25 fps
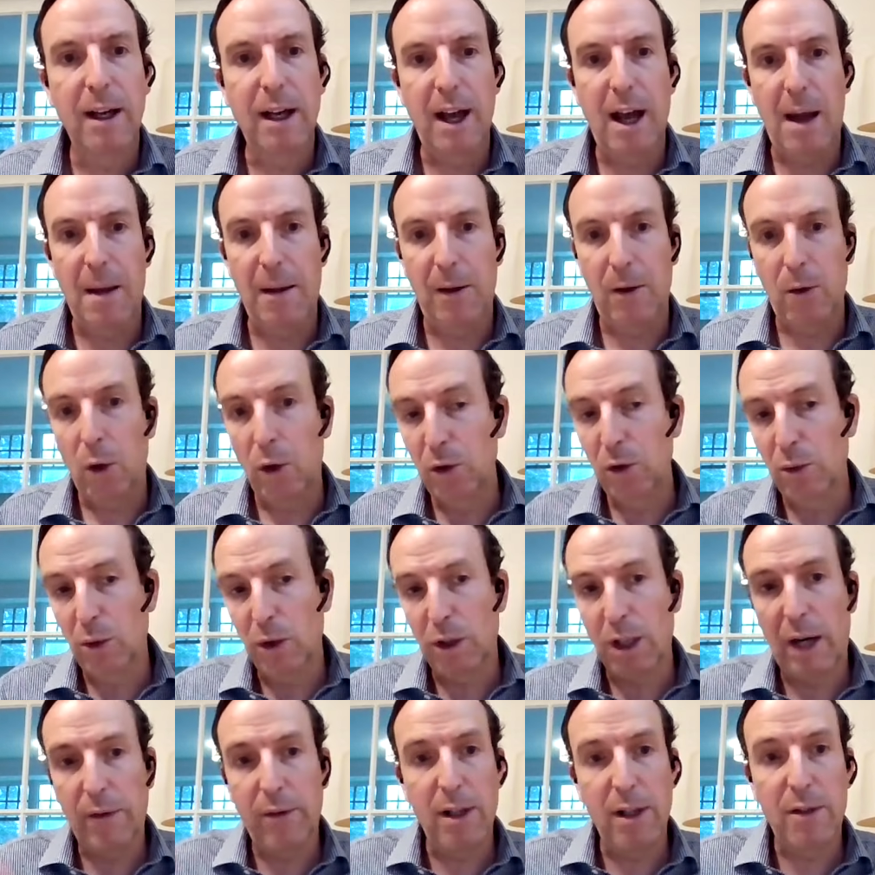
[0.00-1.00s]
and gold will
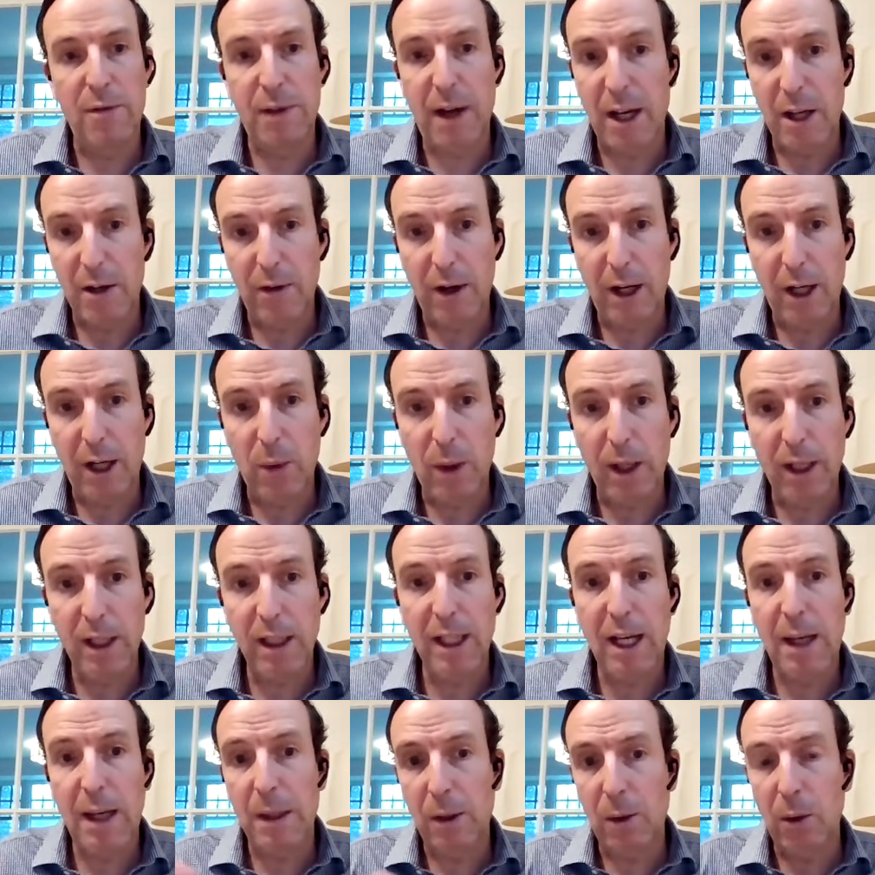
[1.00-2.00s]
recover its value very
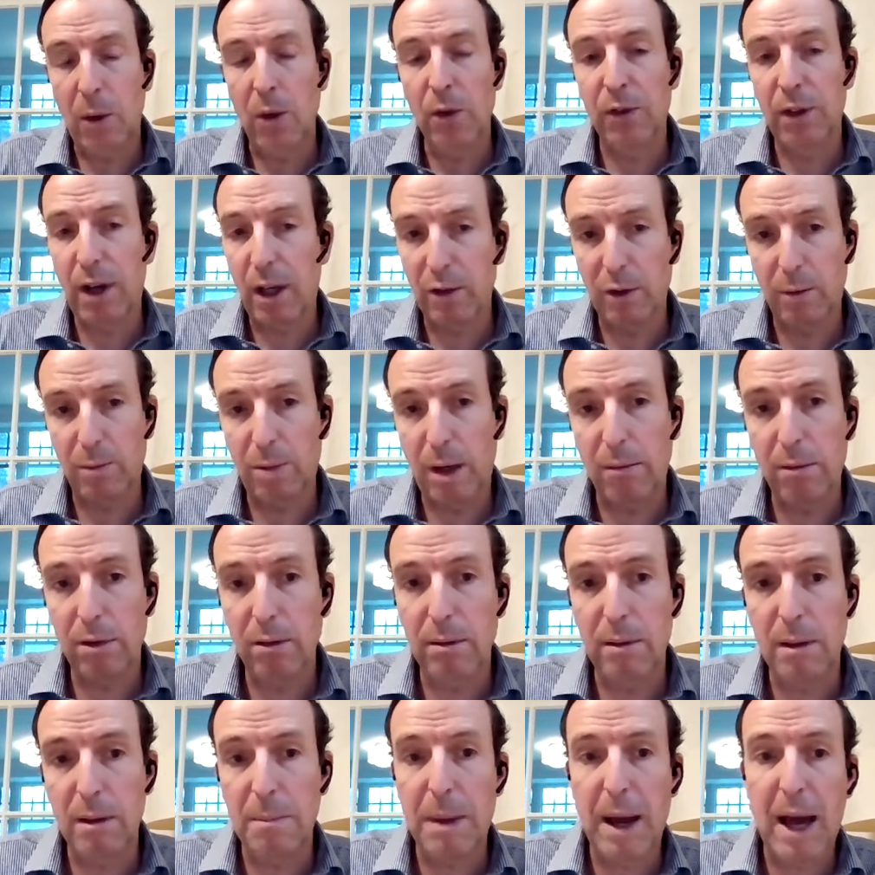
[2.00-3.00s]
quickly and the gold stocks will
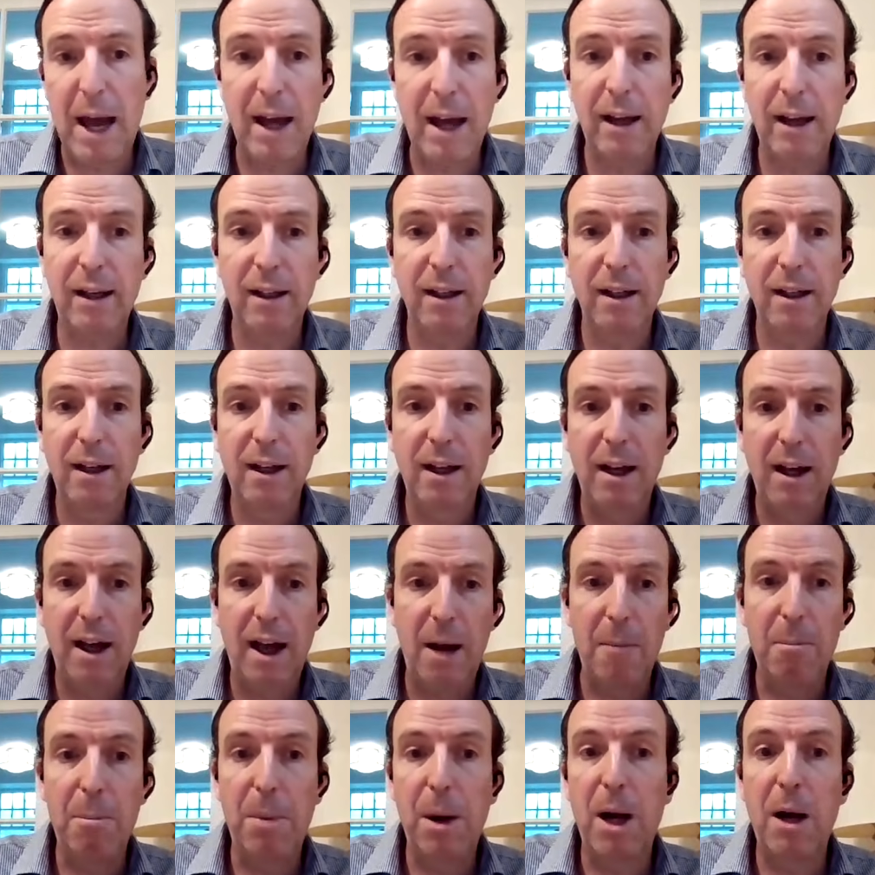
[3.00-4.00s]
probably be back
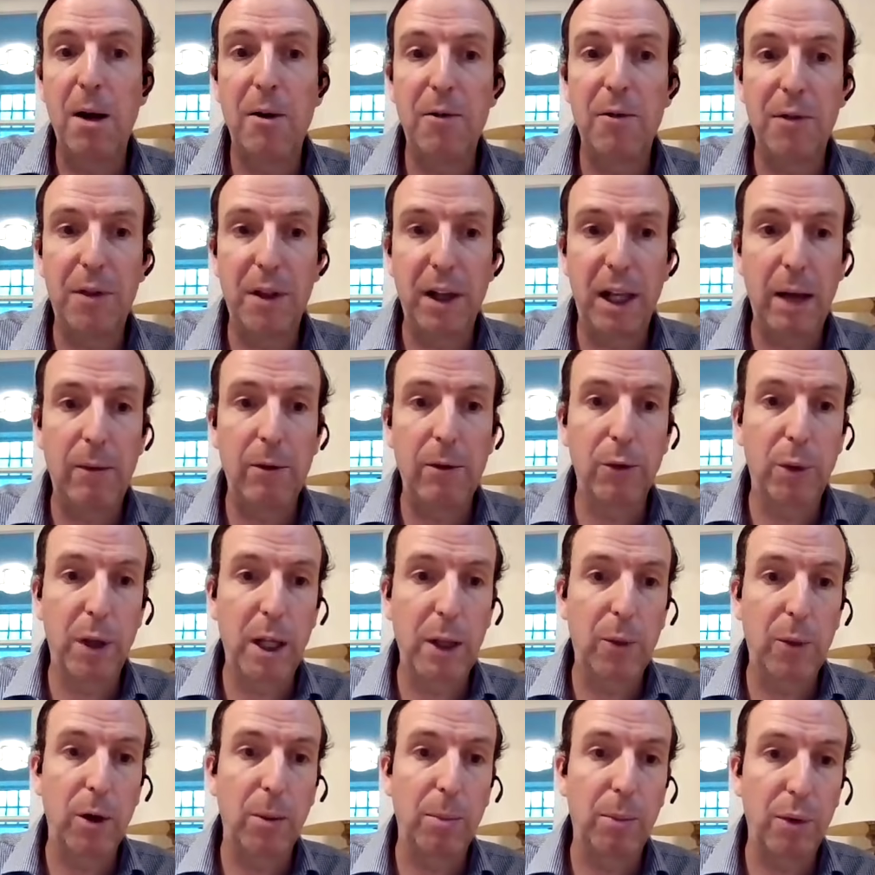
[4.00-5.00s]
above the levels where
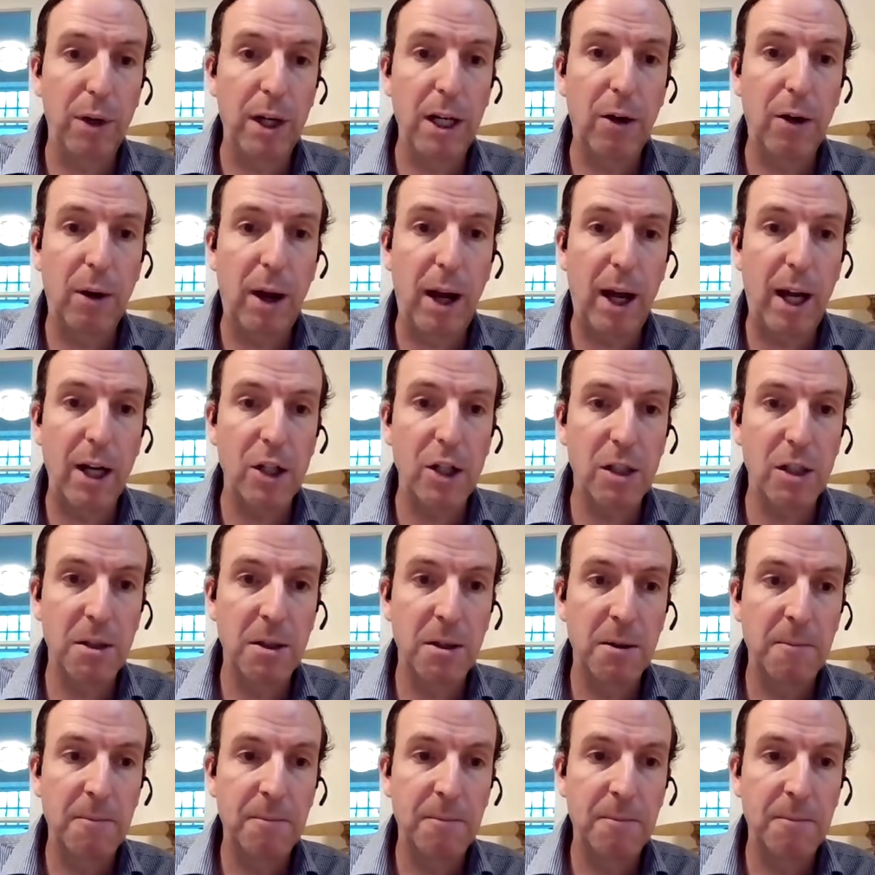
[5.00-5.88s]
they were pre-crash